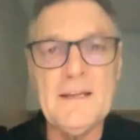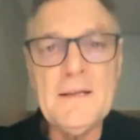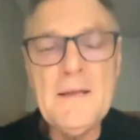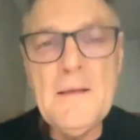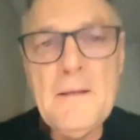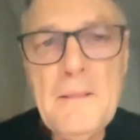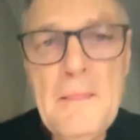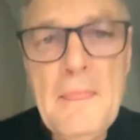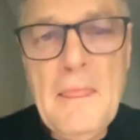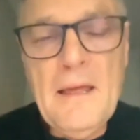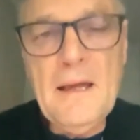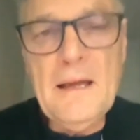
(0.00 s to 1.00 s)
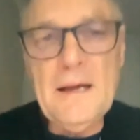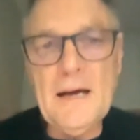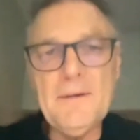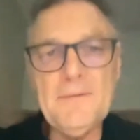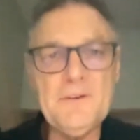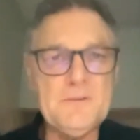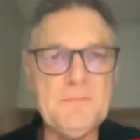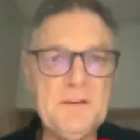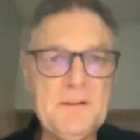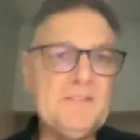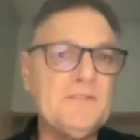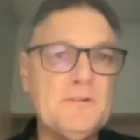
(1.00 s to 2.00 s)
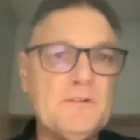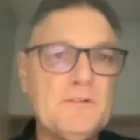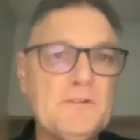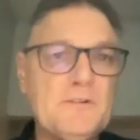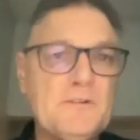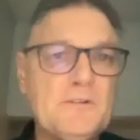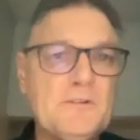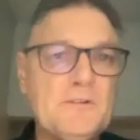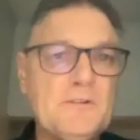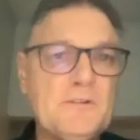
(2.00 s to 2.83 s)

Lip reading: everything. There's a piece of